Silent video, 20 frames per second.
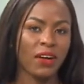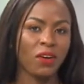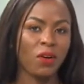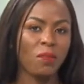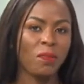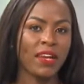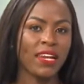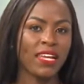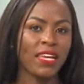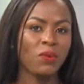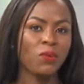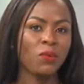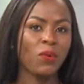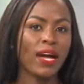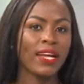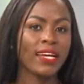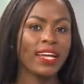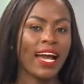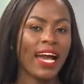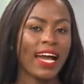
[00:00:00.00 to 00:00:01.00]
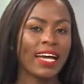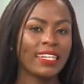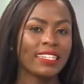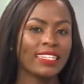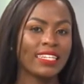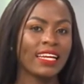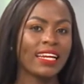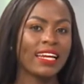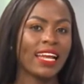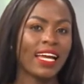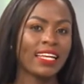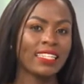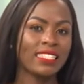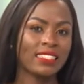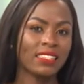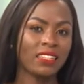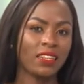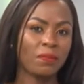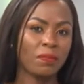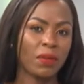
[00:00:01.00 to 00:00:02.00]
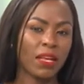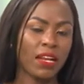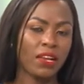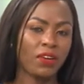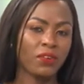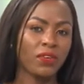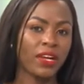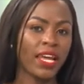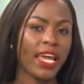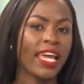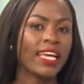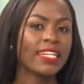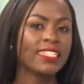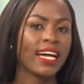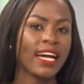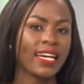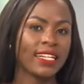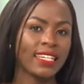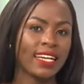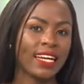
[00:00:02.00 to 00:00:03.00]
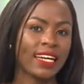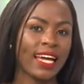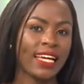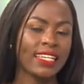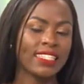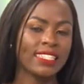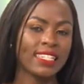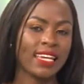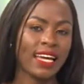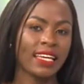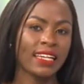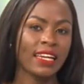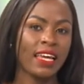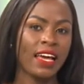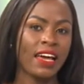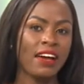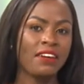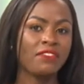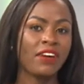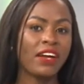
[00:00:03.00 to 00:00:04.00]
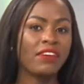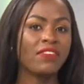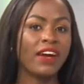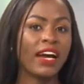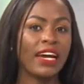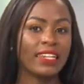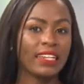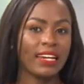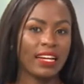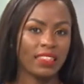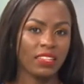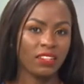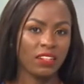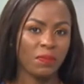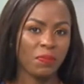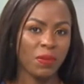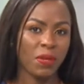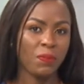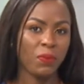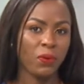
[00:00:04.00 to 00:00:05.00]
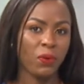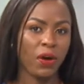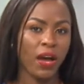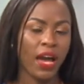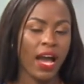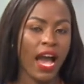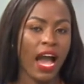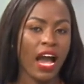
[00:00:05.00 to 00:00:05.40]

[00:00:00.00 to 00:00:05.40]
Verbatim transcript: Globally, 193,899,503 people